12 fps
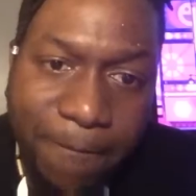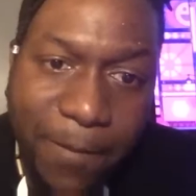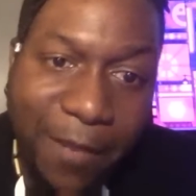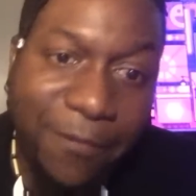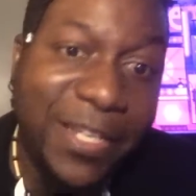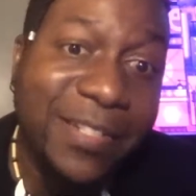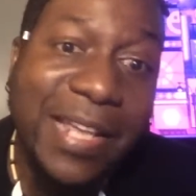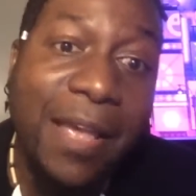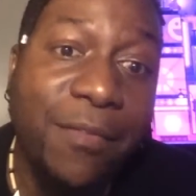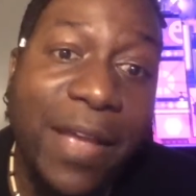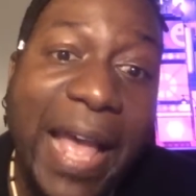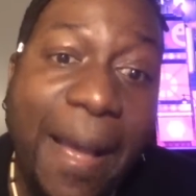If this
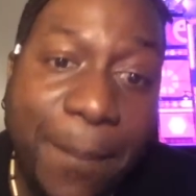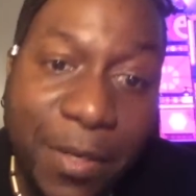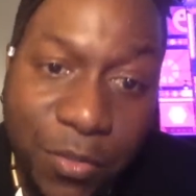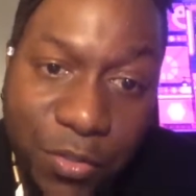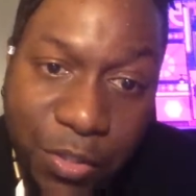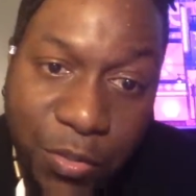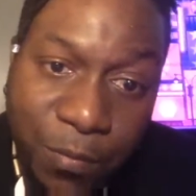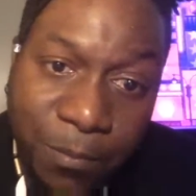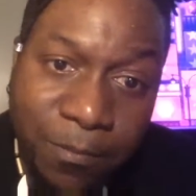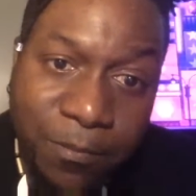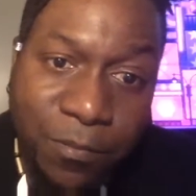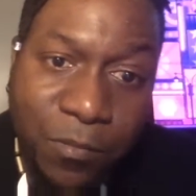ever happens to you,
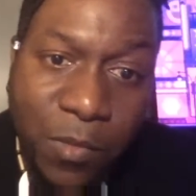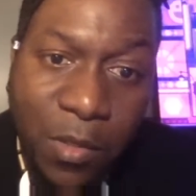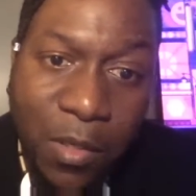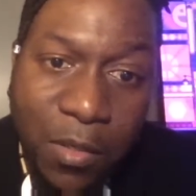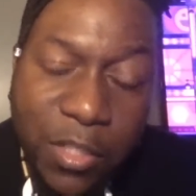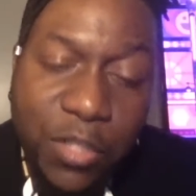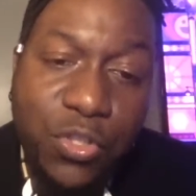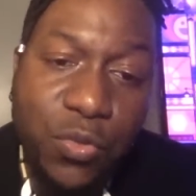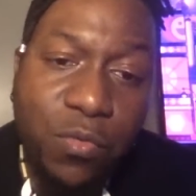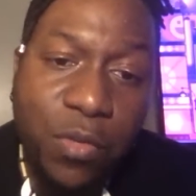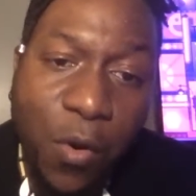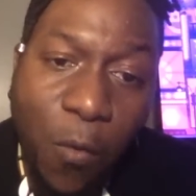did
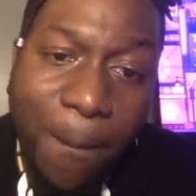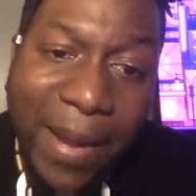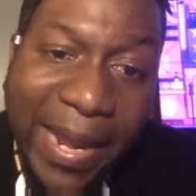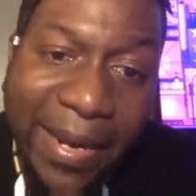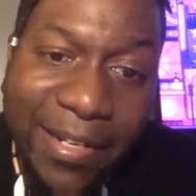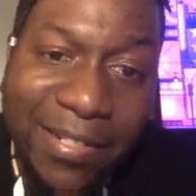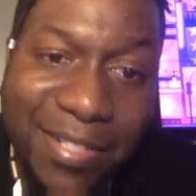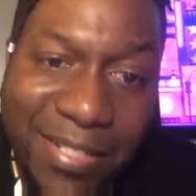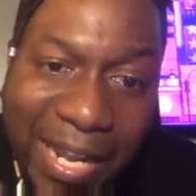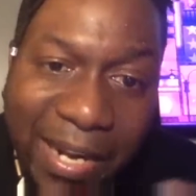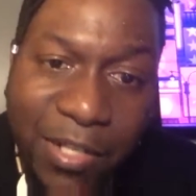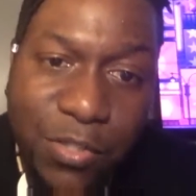you know by the
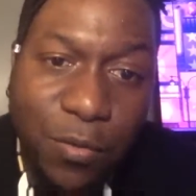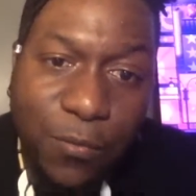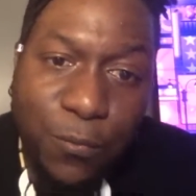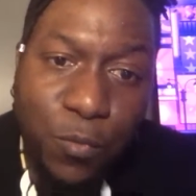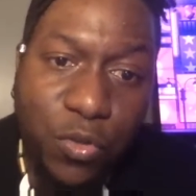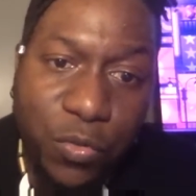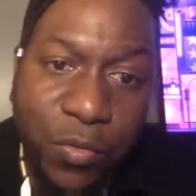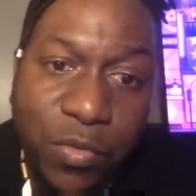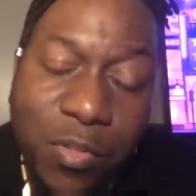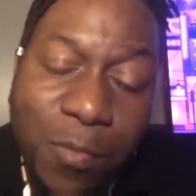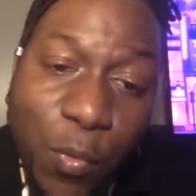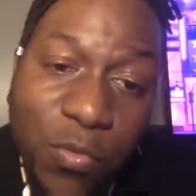science of voodoo, you're
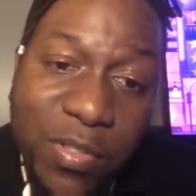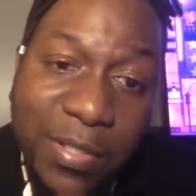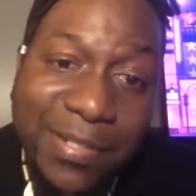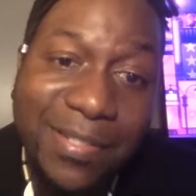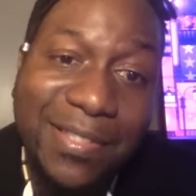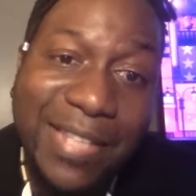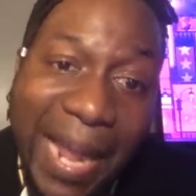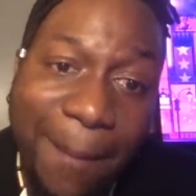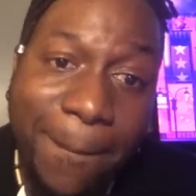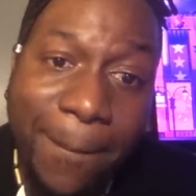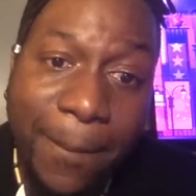supposed to stop